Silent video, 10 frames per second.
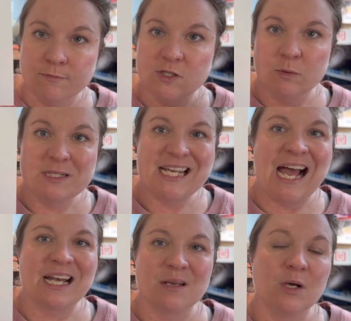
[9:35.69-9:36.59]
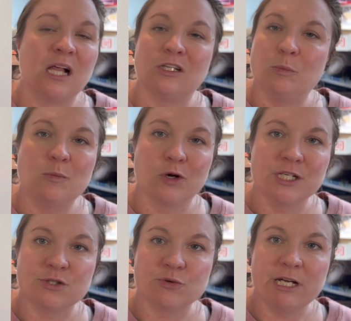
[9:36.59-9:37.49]
So I'm just adding a little bit more
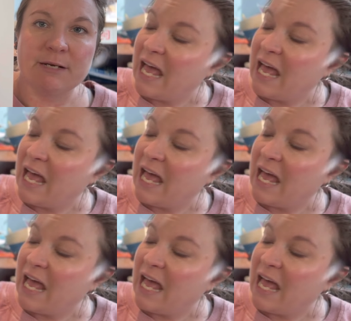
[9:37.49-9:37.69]
history in.